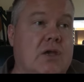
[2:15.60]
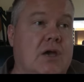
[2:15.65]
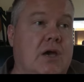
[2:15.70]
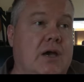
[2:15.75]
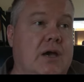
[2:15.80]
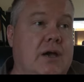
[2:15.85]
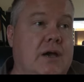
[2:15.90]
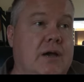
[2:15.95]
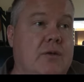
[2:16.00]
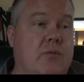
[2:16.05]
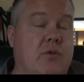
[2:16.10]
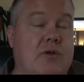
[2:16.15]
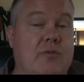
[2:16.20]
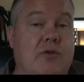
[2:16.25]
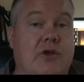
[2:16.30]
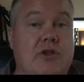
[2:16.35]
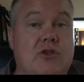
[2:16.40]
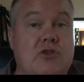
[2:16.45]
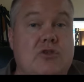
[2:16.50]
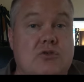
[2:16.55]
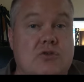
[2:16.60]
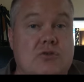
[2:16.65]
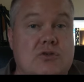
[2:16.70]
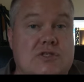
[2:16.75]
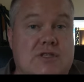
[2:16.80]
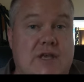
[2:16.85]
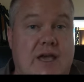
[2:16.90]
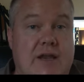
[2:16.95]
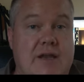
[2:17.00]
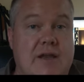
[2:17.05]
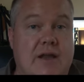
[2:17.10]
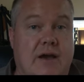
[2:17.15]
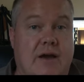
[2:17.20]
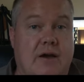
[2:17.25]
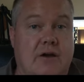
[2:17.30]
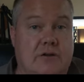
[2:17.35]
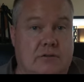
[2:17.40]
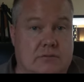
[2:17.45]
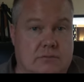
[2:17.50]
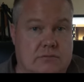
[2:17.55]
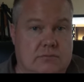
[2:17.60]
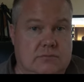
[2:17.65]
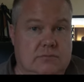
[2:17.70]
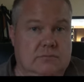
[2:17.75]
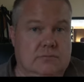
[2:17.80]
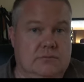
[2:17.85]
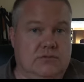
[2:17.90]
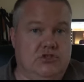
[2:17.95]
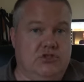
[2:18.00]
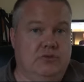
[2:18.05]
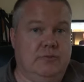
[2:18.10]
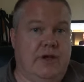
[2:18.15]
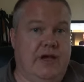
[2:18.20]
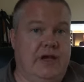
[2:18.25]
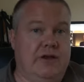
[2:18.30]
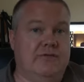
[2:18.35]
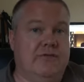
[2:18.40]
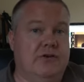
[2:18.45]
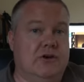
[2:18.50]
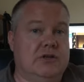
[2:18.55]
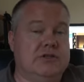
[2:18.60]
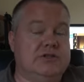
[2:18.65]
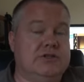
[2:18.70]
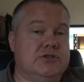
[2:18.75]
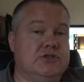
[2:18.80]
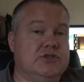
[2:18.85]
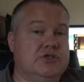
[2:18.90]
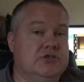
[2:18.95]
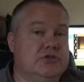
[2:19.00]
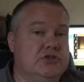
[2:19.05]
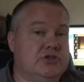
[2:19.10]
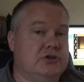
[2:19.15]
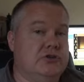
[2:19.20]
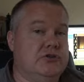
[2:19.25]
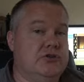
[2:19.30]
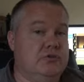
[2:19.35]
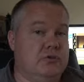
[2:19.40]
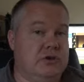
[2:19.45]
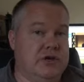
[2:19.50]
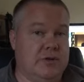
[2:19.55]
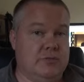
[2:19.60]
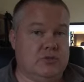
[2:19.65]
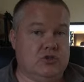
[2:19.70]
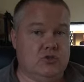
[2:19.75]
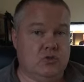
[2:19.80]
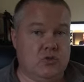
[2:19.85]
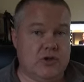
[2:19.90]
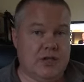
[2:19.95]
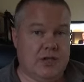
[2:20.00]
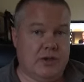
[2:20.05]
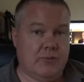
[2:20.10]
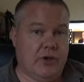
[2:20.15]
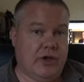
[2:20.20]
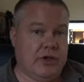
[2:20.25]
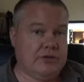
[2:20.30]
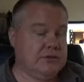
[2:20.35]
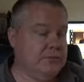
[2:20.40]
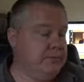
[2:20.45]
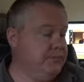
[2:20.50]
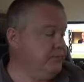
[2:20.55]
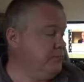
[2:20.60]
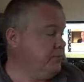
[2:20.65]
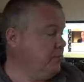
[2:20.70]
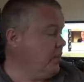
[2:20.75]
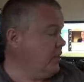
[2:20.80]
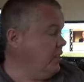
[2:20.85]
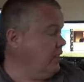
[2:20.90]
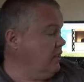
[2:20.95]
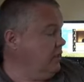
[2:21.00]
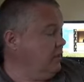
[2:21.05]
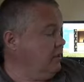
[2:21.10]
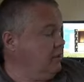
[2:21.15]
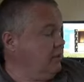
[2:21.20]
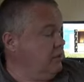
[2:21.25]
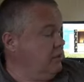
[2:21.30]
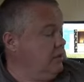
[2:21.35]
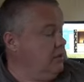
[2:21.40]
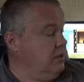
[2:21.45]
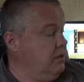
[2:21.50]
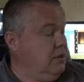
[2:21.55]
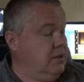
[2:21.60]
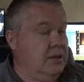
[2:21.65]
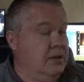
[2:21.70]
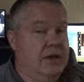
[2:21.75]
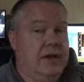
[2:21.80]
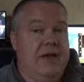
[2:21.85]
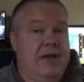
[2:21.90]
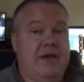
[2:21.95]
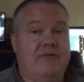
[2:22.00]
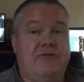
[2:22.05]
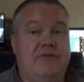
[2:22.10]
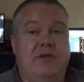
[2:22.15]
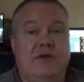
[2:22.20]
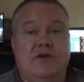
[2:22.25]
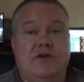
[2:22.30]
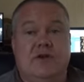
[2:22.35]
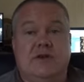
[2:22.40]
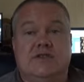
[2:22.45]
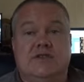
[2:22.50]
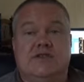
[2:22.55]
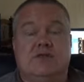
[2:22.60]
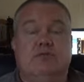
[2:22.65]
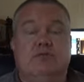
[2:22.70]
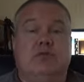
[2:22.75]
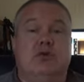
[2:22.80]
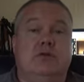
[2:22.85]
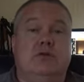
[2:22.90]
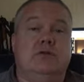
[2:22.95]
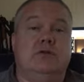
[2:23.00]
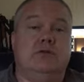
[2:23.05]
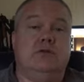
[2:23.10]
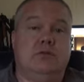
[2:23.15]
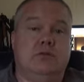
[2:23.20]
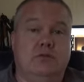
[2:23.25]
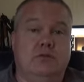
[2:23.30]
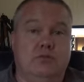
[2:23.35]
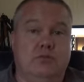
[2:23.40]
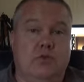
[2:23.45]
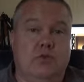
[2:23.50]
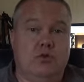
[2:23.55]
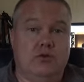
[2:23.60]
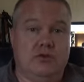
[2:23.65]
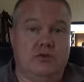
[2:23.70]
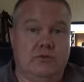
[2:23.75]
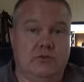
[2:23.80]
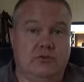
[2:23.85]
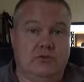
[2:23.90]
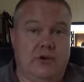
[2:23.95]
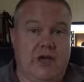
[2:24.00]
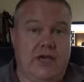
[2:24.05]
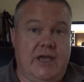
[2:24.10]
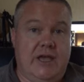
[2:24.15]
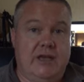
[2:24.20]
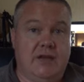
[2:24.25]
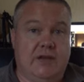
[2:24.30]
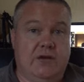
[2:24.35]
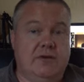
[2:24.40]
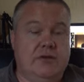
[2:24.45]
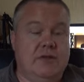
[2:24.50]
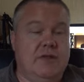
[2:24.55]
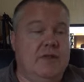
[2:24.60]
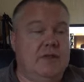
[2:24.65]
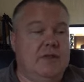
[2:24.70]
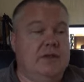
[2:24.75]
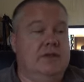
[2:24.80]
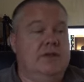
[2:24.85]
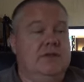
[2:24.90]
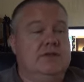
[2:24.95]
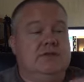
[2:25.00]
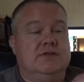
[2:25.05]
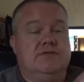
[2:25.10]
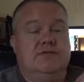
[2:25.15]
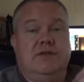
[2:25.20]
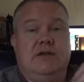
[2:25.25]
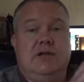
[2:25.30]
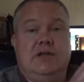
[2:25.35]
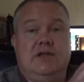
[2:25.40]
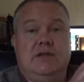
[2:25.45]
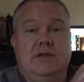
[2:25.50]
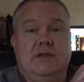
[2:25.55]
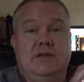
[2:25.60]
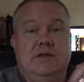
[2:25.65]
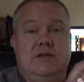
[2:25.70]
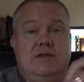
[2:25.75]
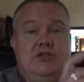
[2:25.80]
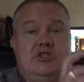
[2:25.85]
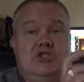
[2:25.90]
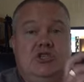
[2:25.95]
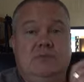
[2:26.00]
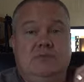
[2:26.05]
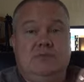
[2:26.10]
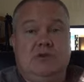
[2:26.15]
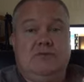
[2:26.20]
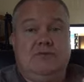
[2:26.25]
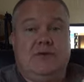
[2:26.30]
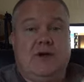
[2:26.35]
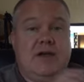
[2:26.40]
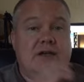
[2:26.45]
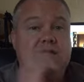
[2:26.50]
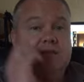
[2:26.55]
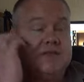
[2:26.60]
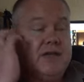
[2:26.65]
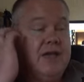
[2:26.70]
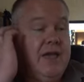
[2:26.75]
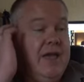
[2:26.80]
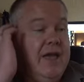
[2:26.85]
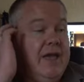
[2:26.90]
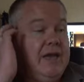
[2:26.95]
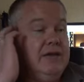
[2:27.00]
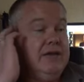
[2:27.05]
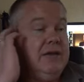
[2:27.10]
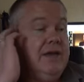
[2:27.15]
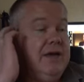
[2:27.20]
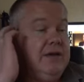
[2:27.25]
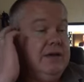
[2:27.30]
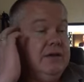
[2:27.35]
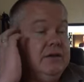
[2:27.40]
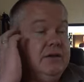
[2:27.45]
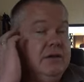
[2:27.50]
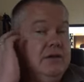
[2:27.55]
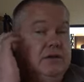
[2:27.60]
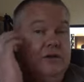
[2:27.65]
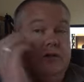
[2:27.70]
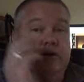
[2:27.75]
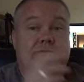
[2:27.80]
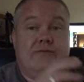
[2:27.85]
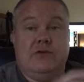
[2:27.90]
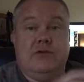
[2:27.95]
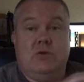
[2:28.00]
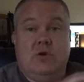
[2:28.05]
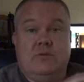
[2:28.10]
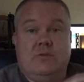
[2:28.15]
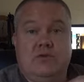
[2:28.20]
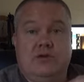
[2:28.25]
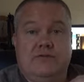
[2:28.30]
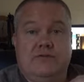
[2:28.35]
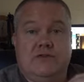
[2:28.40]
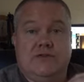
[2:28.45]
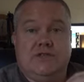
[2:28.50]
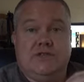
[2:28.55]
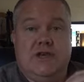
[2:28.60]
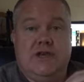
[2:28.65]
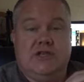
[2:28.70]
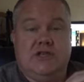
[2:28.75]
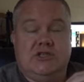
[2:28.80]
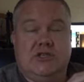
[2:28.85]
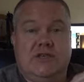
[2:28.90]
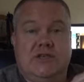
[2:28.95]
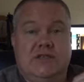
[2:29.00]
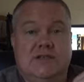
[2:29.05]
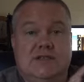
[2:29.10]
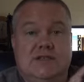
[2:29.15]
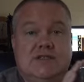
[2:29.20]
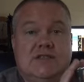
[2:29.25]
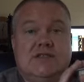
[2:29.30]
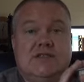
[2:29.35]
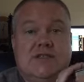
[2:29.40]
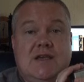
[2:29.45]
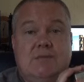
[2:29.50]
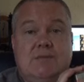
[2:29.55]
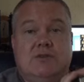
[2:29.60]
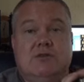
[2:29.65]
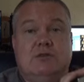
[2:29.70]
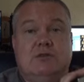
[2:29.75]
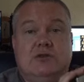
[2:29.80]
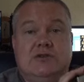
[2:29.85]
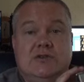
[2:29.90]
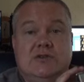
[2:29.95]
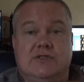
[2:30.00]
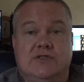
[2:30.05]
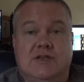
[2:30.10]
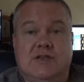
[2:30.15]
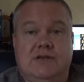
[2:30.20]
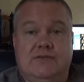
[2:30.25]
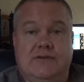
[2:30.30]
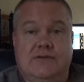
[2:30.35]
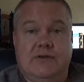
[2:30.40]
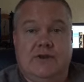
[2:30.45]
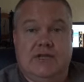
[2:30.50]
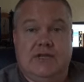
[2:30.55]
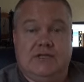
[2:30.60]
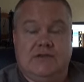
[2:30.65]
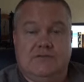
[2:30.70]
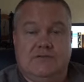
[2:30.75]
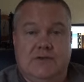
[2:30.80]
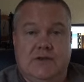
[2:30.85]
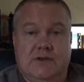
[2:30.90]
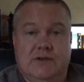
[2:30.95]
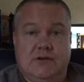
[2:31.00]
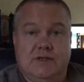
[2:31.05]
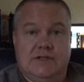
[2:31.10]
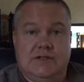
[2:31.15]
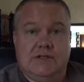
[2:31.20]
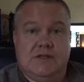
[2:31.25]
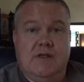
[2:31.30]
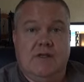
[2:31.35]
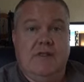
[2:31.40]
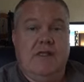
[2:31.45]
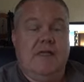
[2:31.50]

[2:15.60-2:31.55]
Well, I'm going to use that now to my advantage to show you what I'm talking about. I have here a simple portable radio. It's a fairly cheap device, and like a lot of equipment of this nature, it is susceptible to cell phone interference.